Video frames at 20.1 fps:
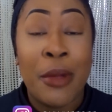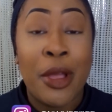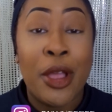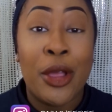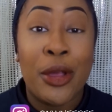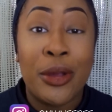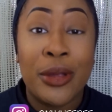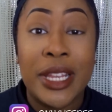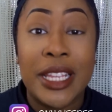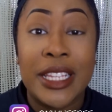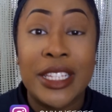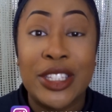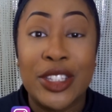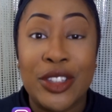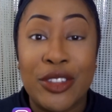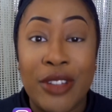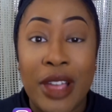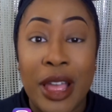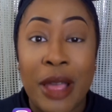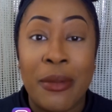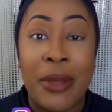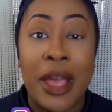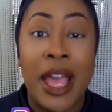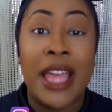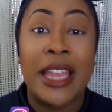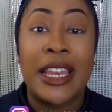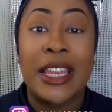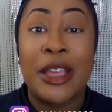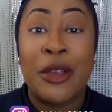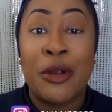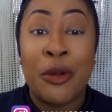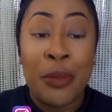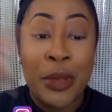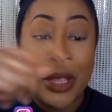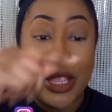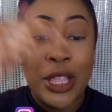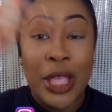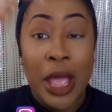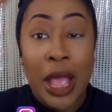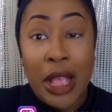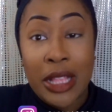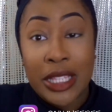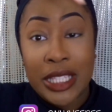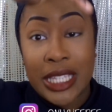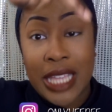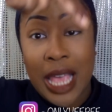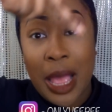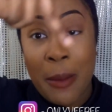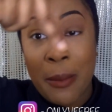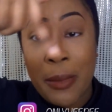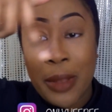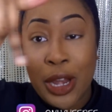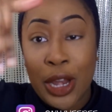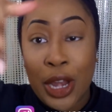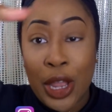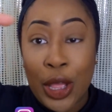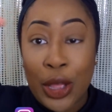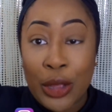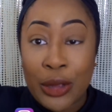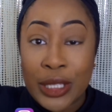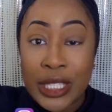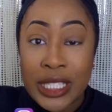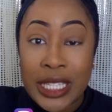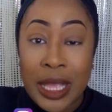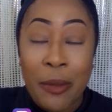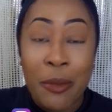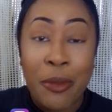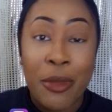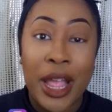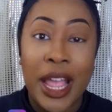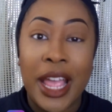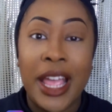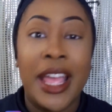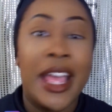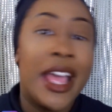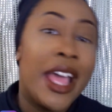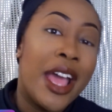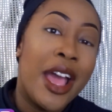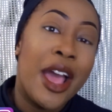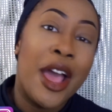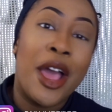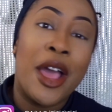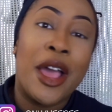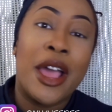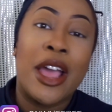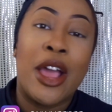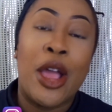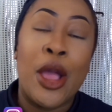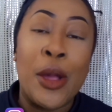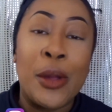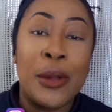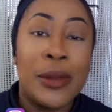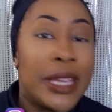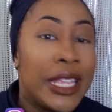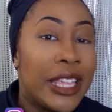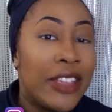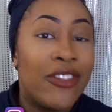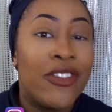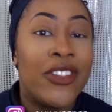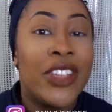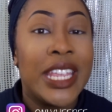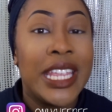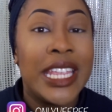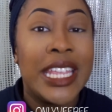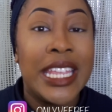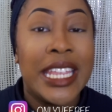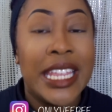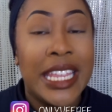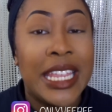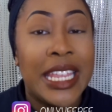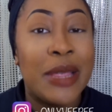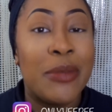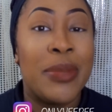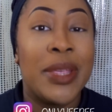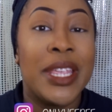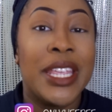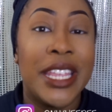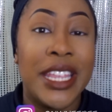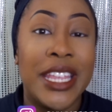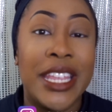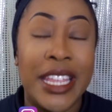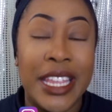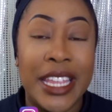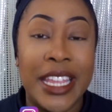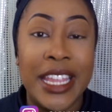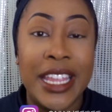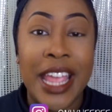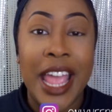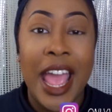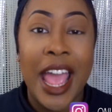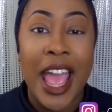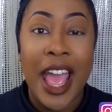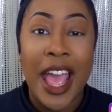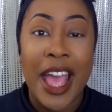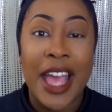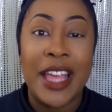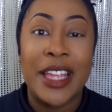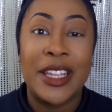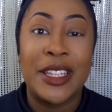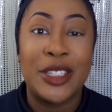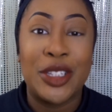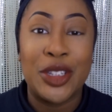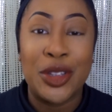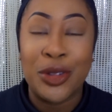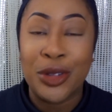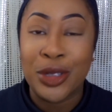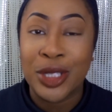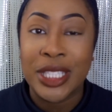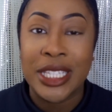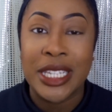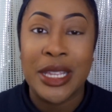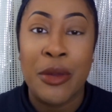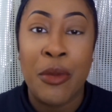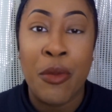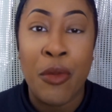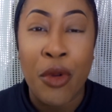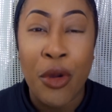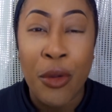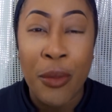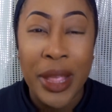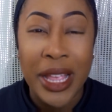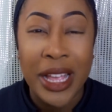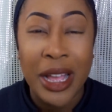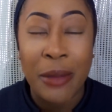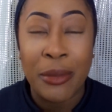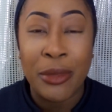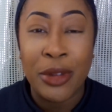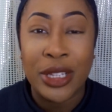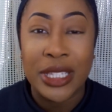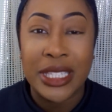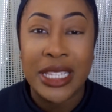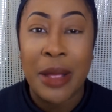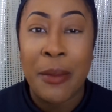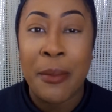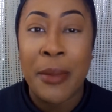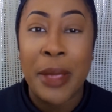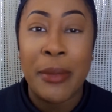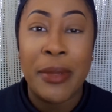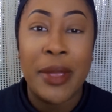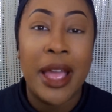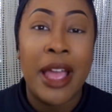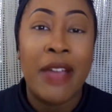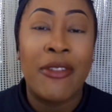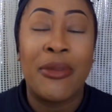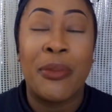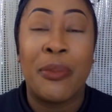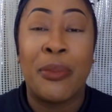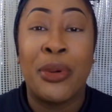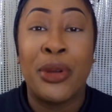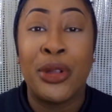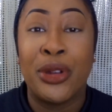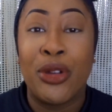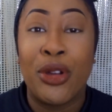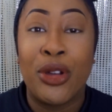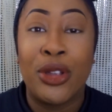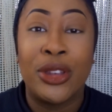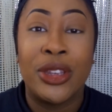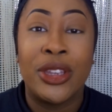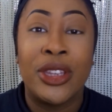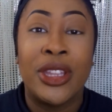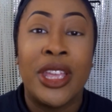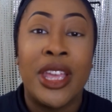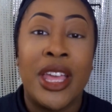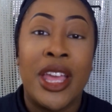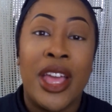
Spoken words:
my own Instagram and it'll be down below somewhere. Only VEEBEE, and you'll see more makeup looks that maybe I haven't put on